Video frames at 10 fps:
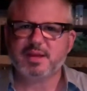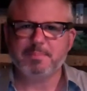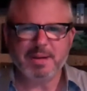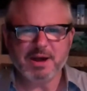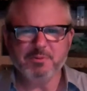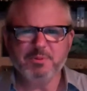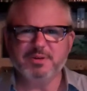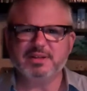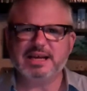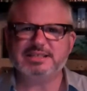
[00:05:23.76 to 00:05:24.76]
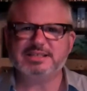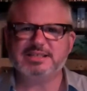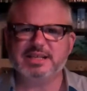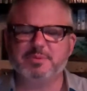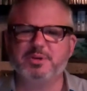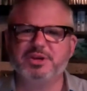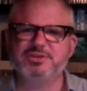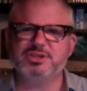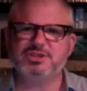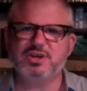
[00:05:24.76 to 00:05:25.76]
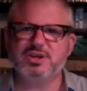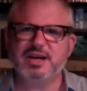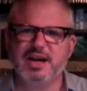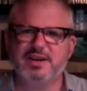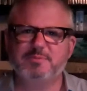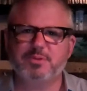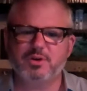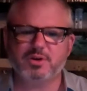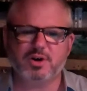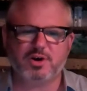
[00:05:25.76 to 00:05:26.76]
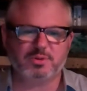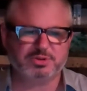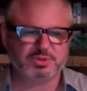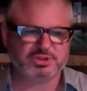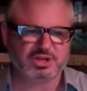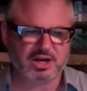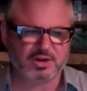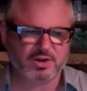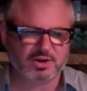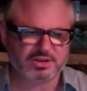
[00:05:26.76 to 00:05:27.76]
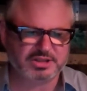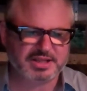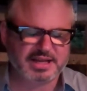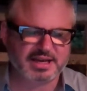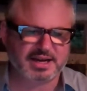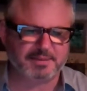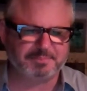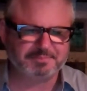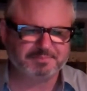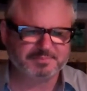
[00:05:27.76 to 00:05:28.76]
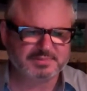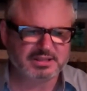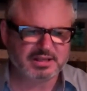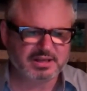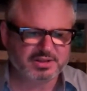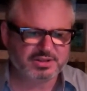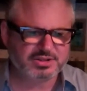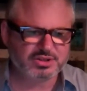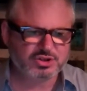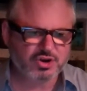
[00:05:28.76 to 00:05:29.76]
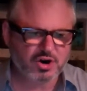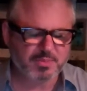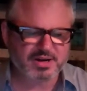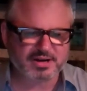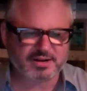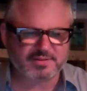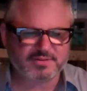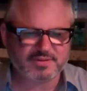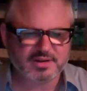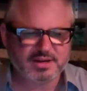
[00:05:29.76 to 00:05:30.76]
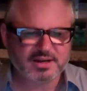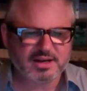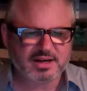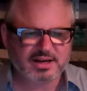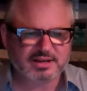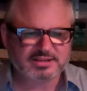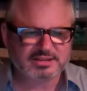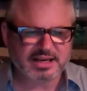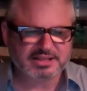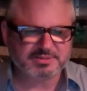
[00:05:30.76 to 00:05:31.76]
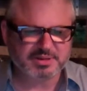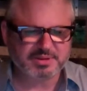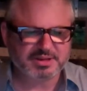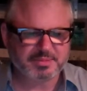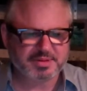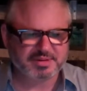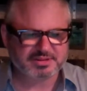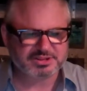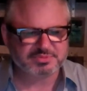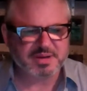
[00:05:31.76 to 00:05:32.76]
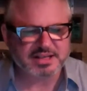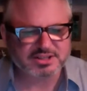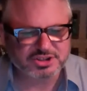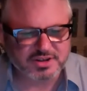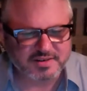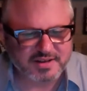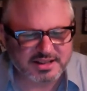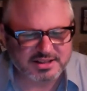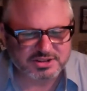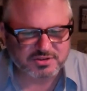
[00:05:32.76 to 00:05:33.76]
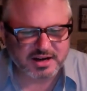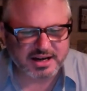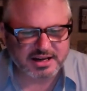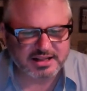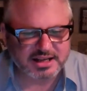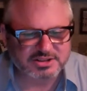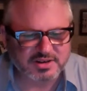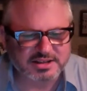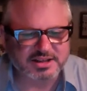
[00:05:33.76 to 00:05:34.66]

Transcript: Back when we were licensing, we used a certain kind of protocol which was called the determinative seismic. Let me just make sure I've got this right. That's right.